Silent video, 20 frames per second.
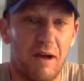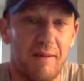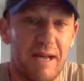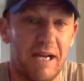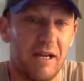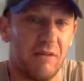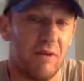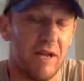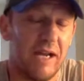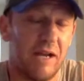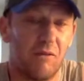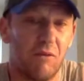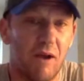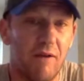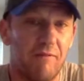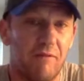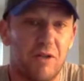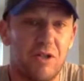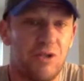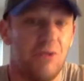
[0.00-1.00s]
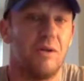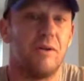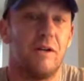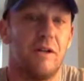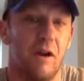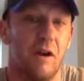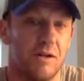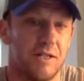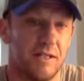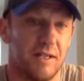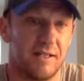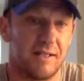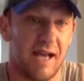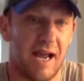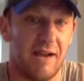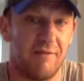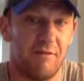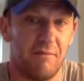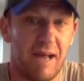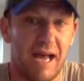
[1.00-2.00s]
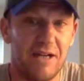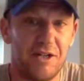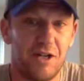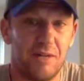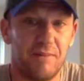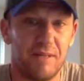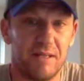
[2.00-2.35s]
I mean, he could run for 200 yards in this kind of a matchup.